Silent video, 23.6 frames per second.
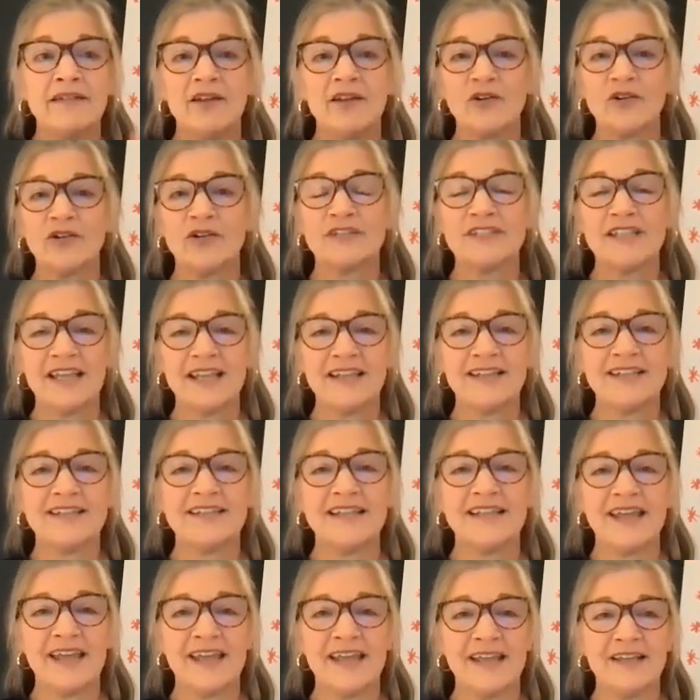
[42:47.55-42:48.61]
your
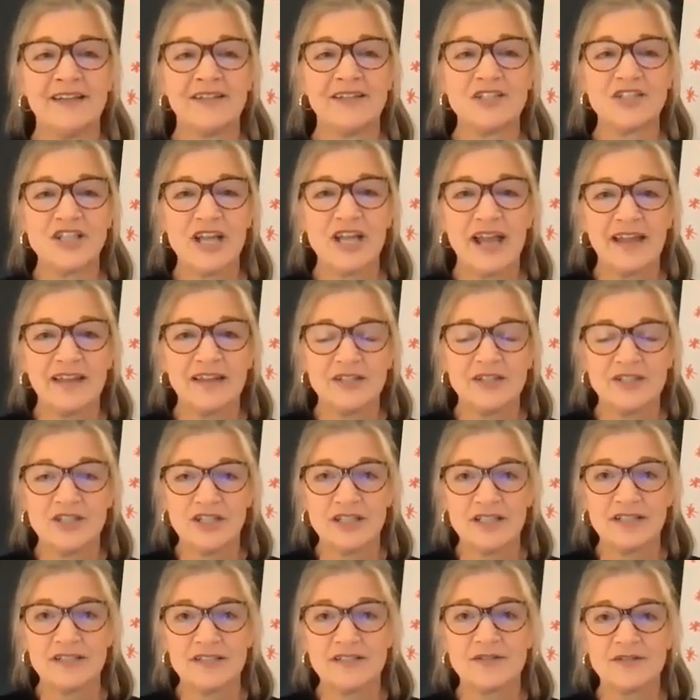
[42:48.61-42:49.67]
day-to-day
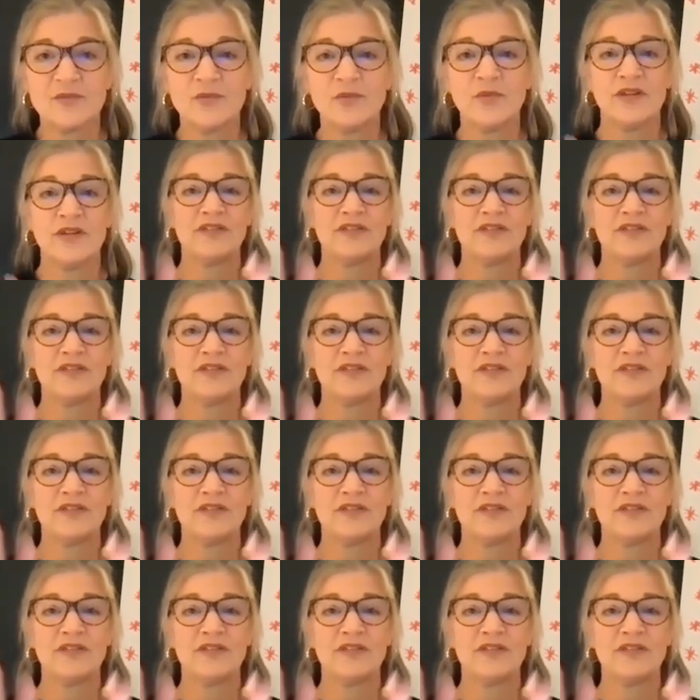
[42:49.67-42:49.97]
challenges